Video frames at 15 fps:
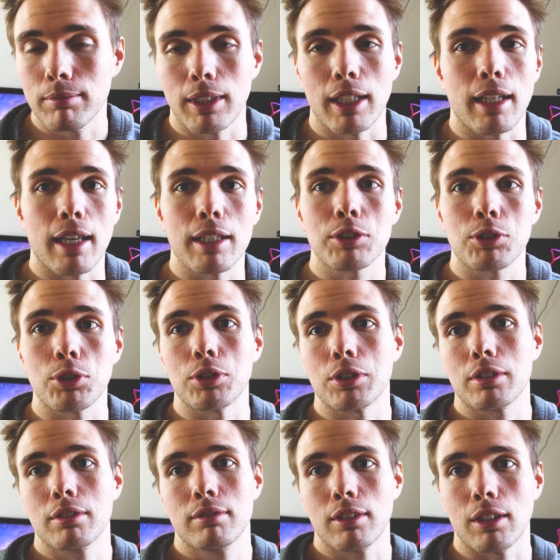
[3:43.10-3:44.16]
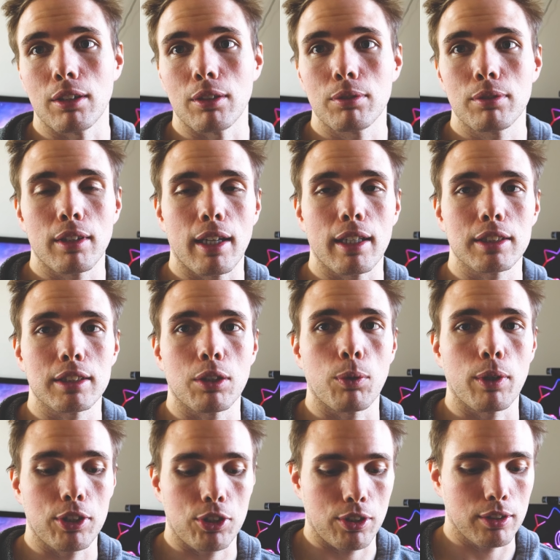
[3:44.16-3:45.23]
get answers, you know? Ask the
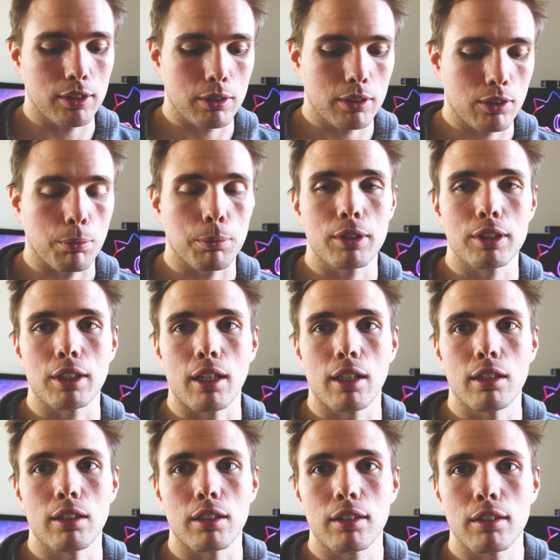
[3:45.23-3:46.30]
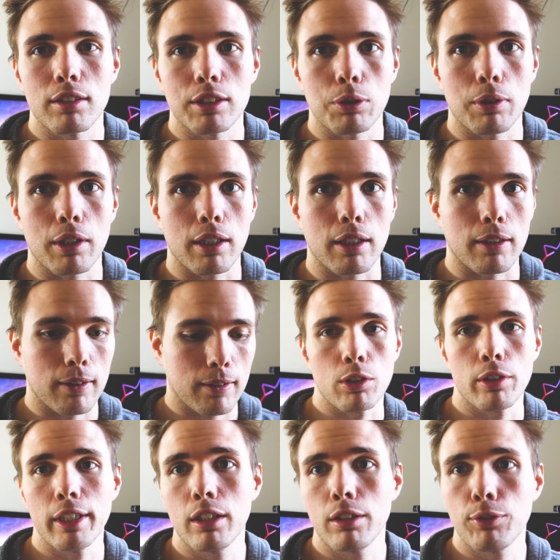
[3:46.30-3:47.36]
questions. Don't be scared. It's okay.
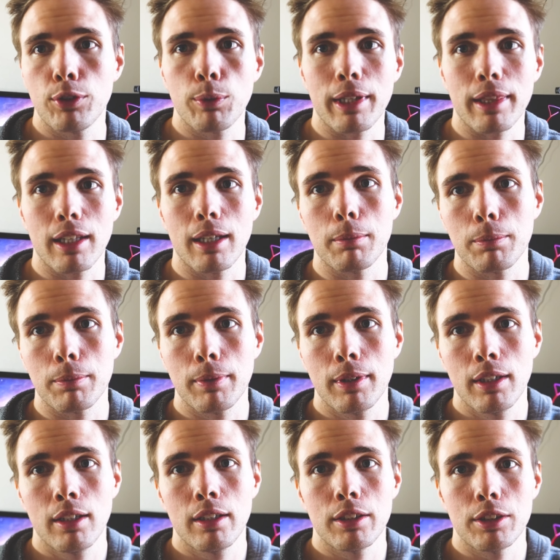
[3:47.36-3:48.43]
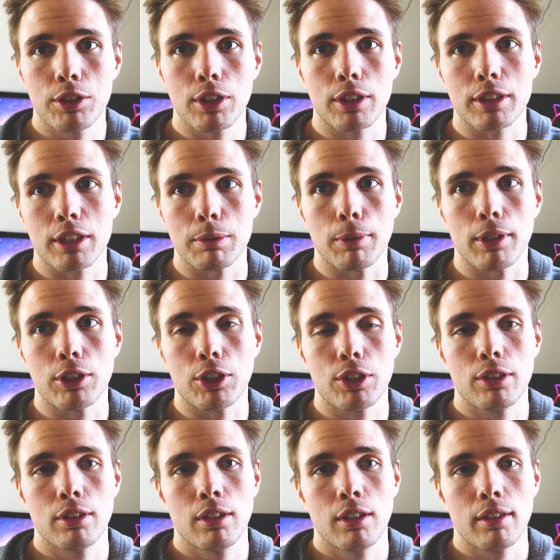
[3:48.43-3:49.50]
You're interviewing them just as
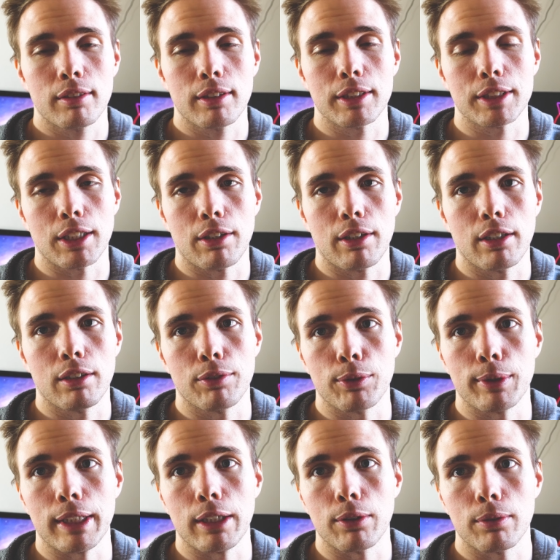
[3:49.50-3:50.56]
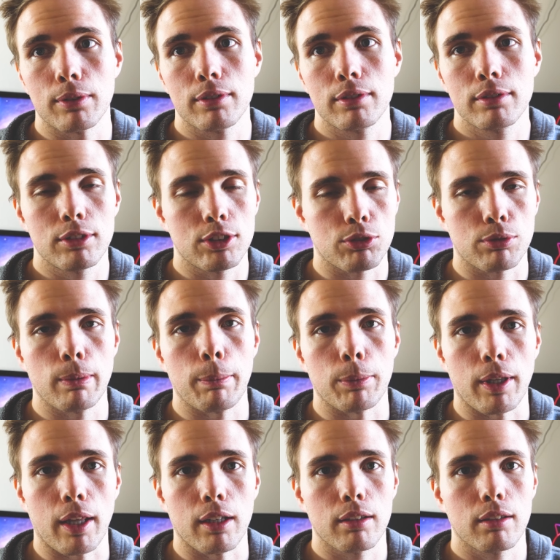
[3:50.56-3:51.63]
much as they're interviewing you. Just
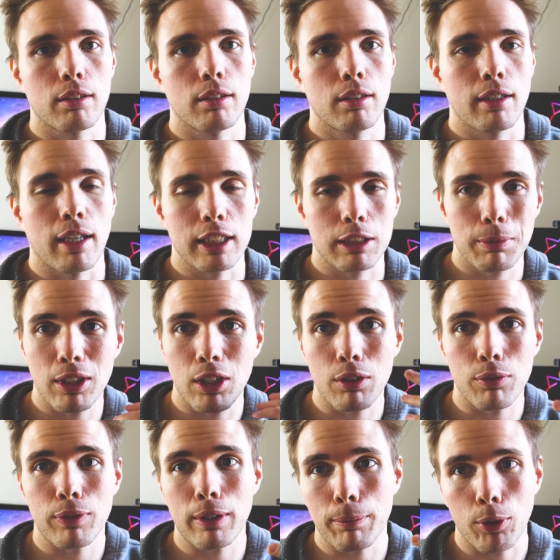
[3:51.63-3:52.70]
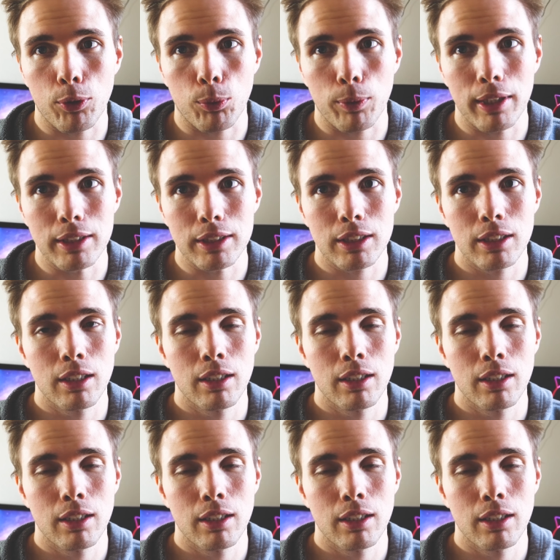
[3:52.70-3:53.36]
remember that. Has to be a good fit both ways.